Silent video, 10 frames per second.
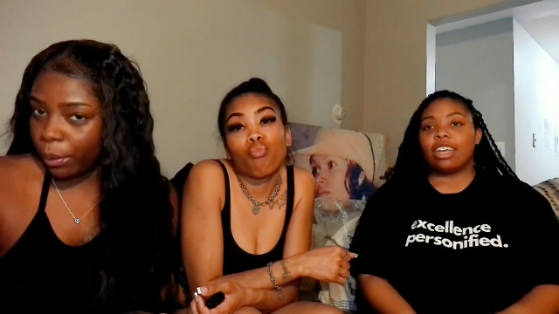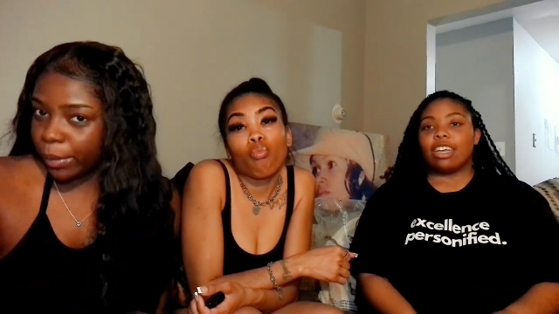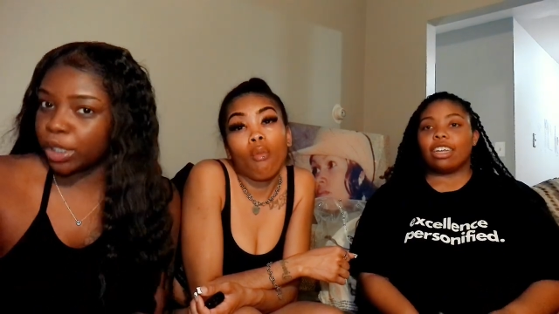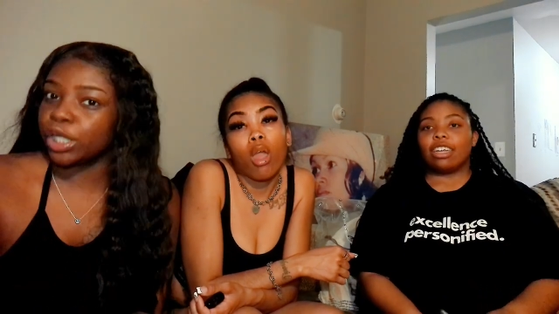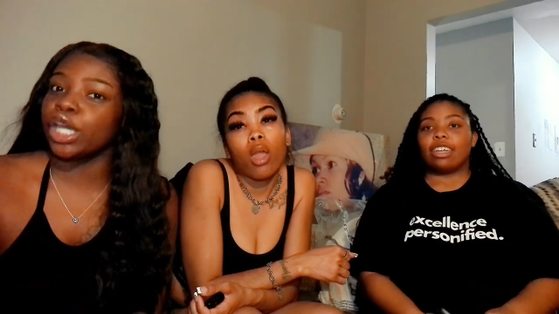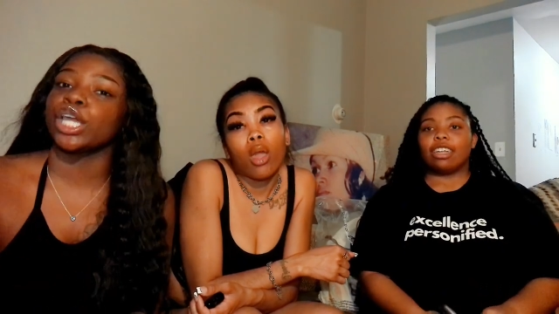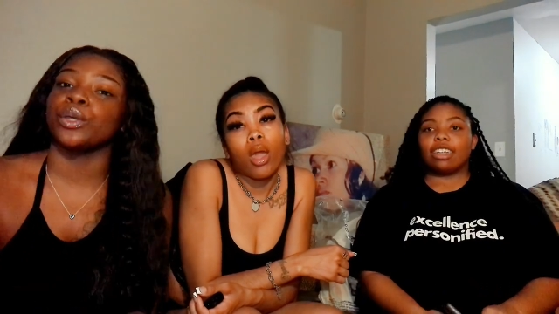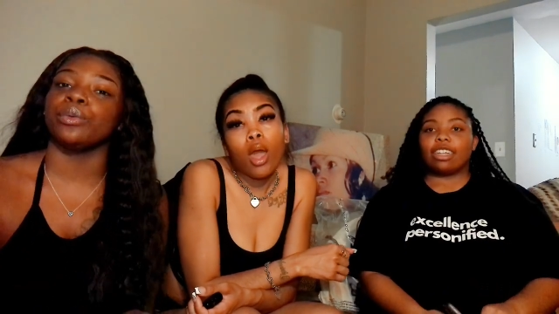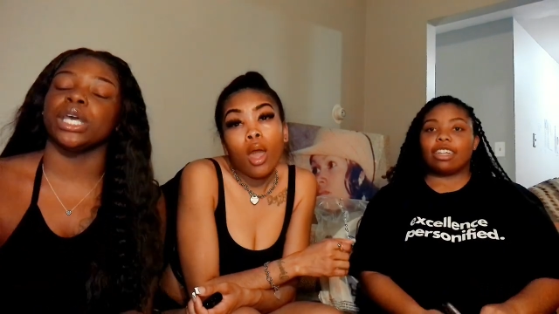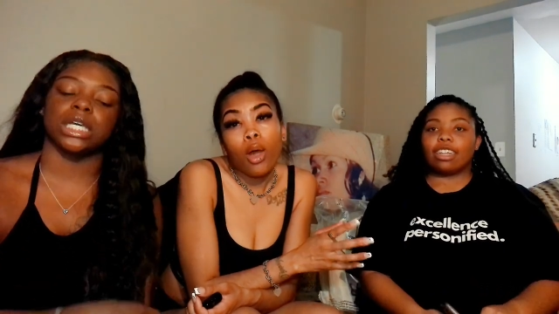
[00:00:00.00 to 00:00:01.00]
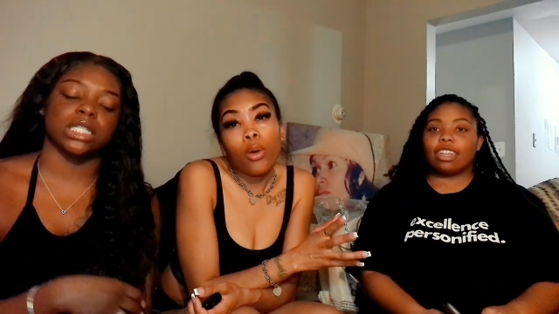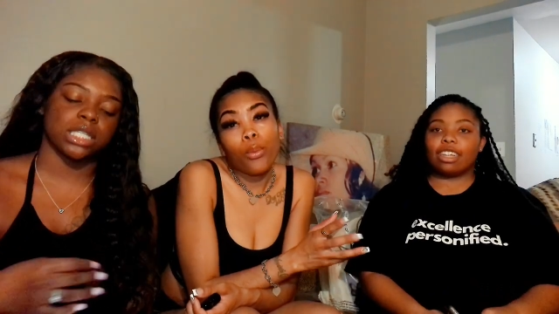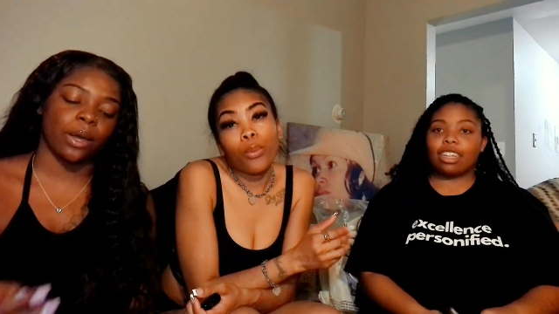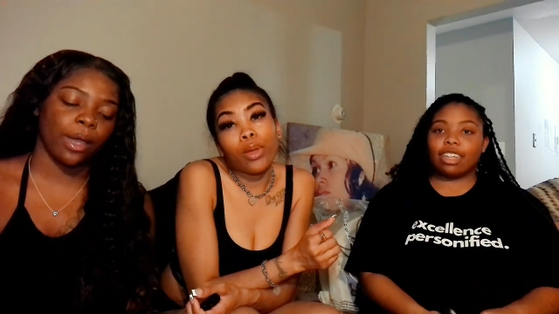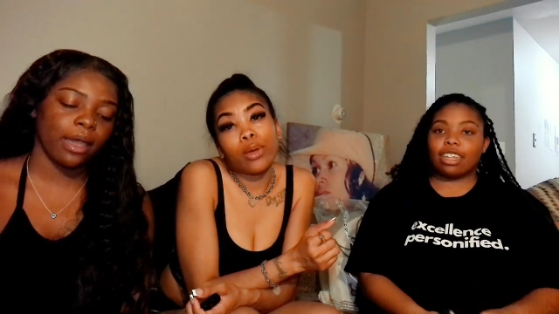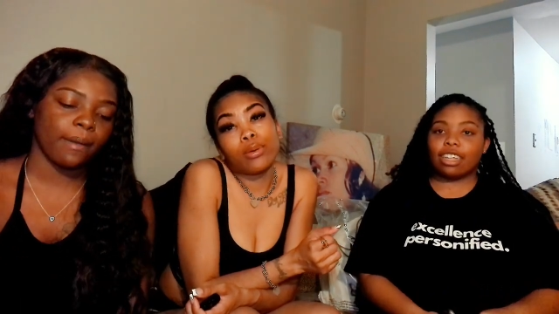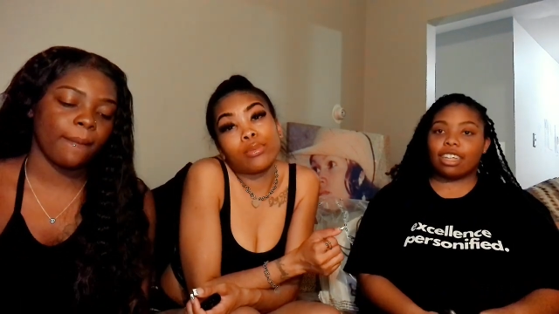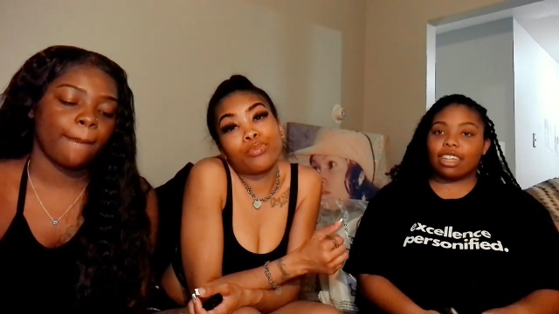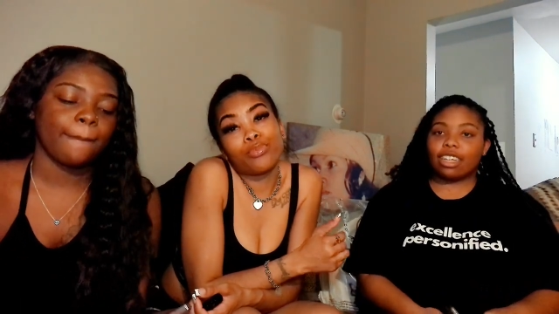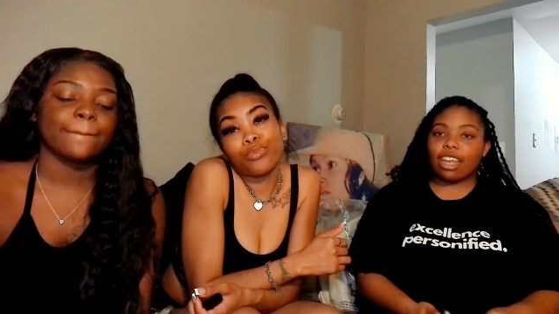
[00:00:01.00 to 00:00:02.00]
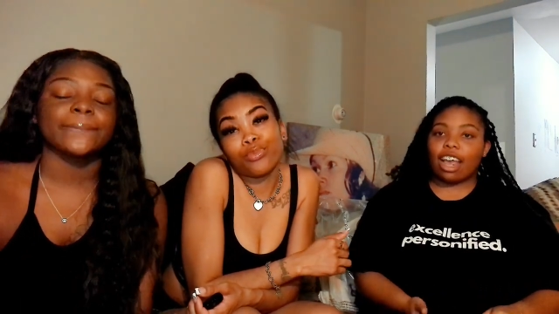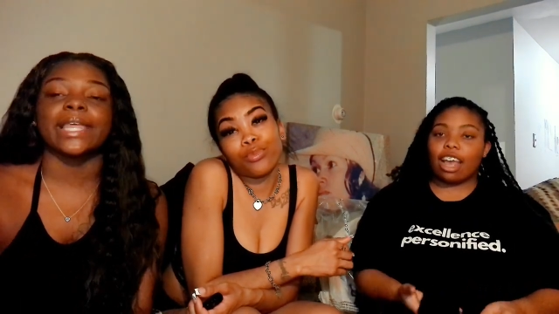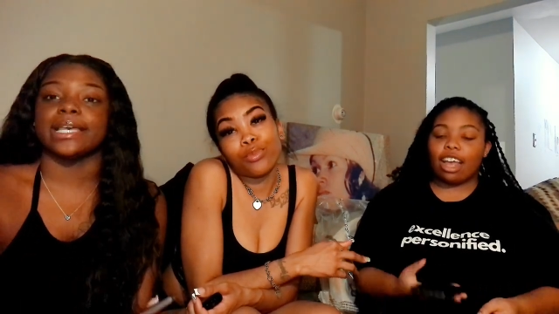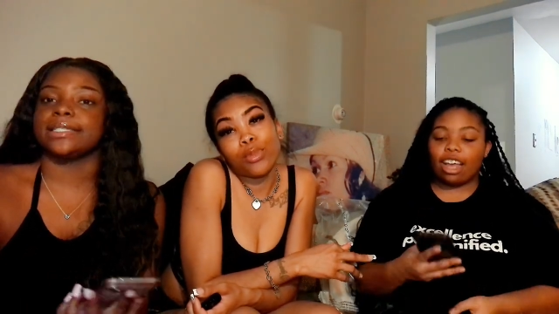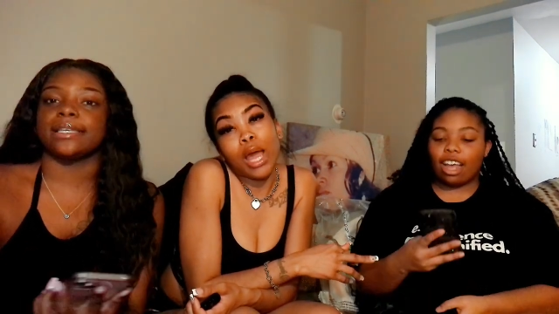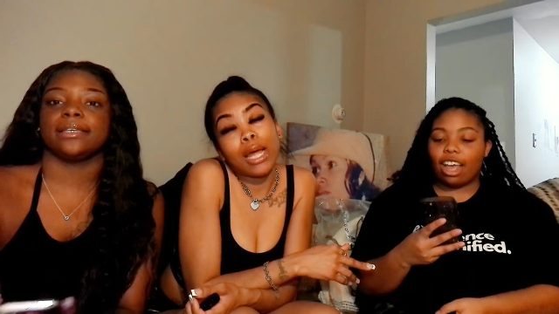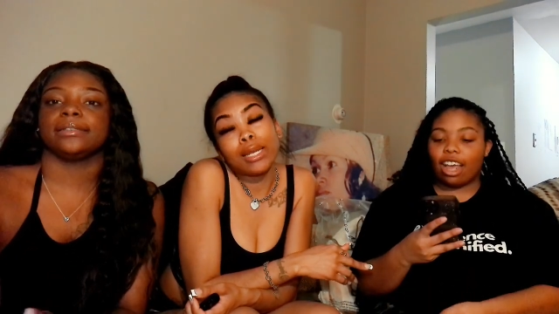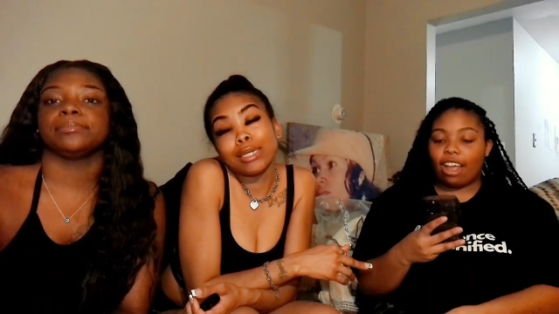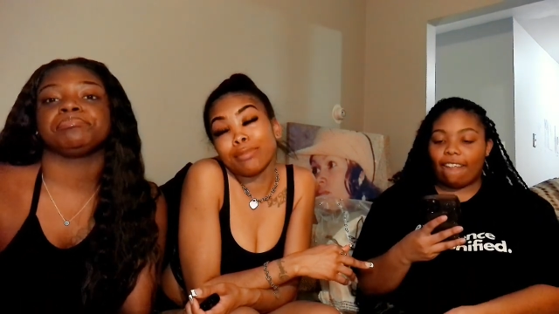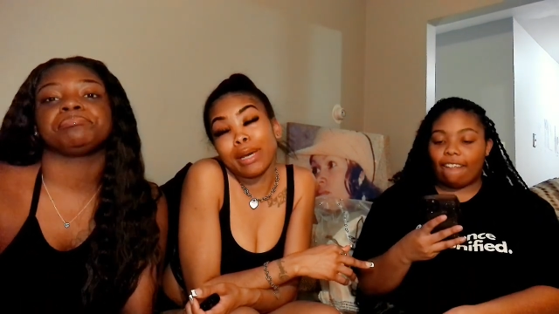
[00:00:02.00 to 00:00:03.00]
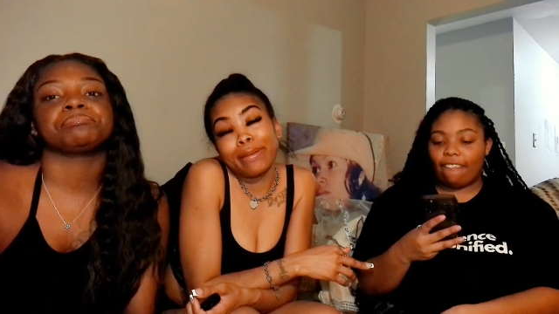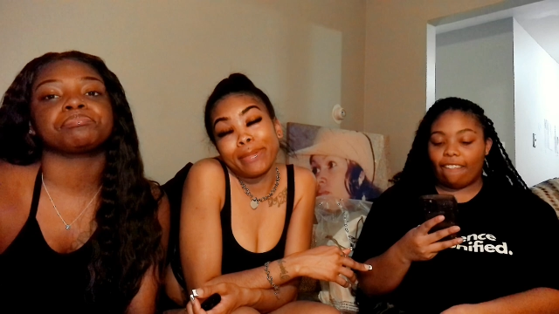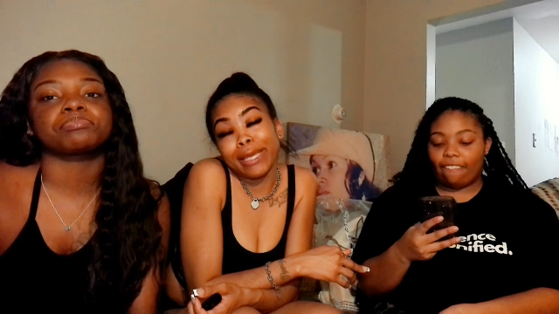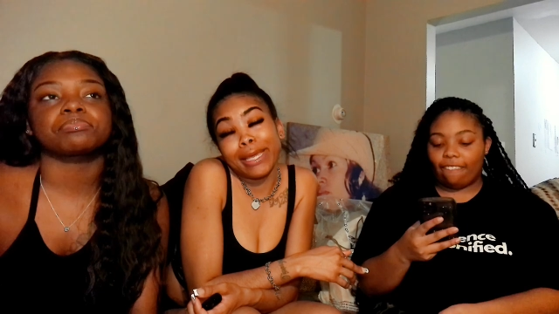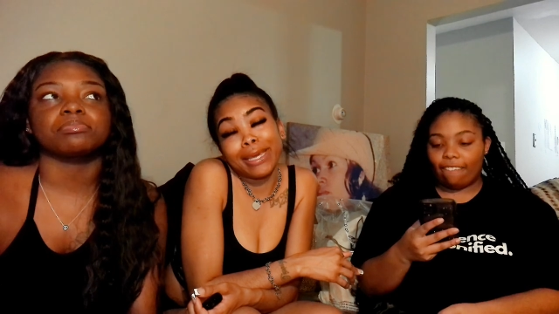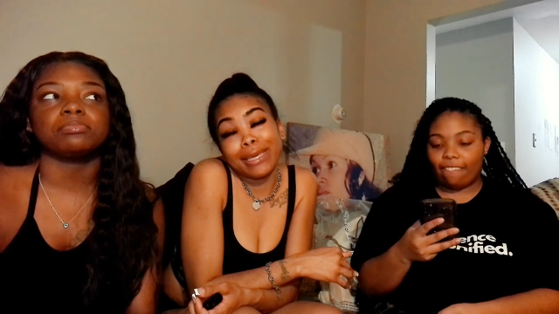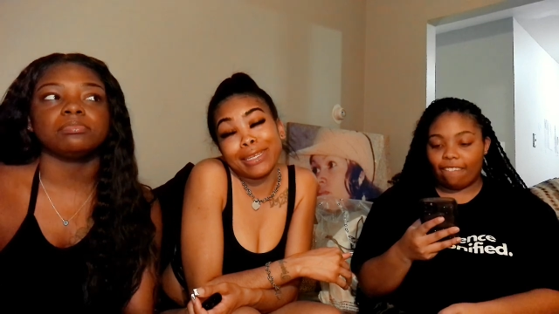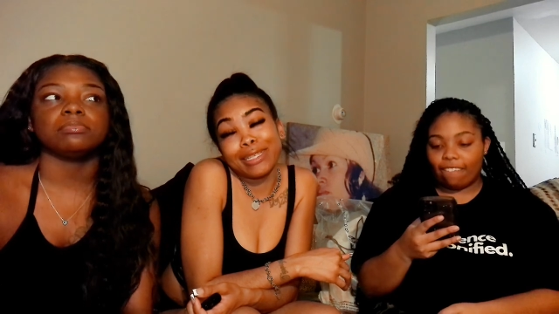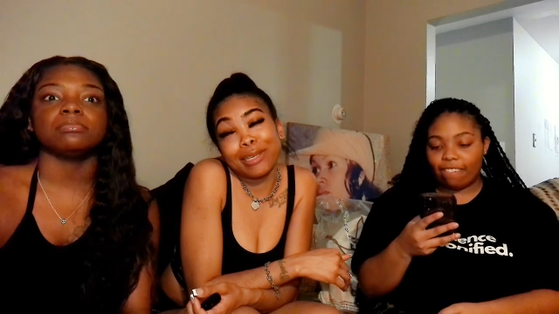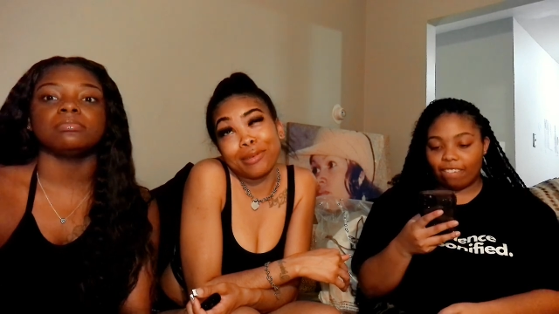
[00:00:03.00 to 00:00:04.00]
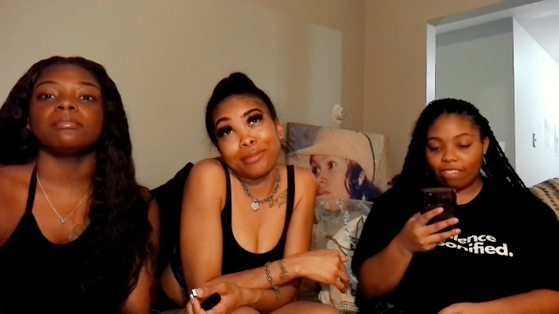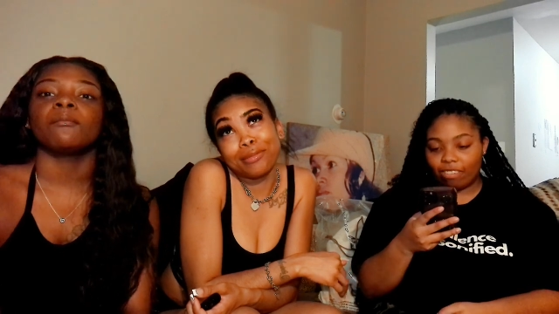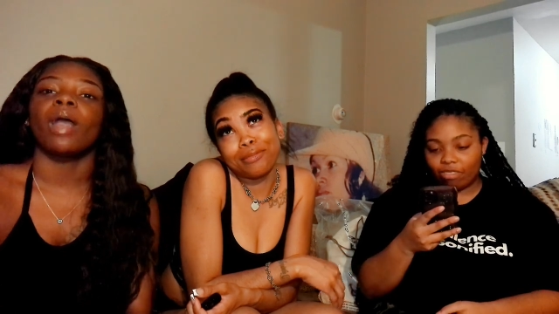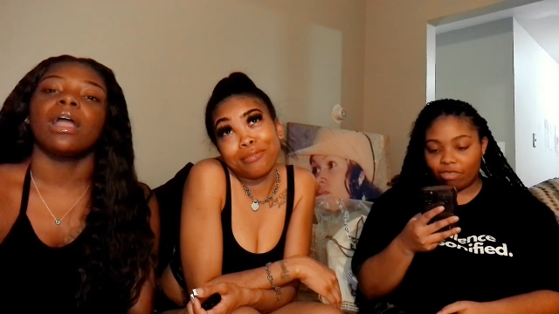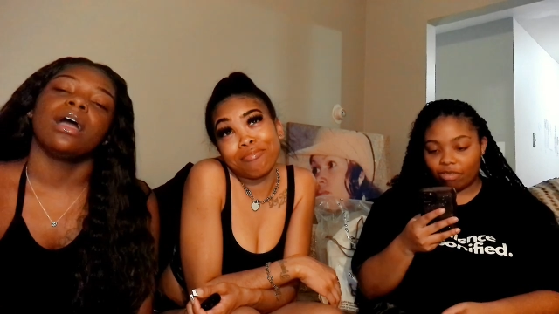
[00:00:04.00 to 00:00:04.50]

Speaker 1: with me and you niggas. I'm like, oh, that's it. I love my man. So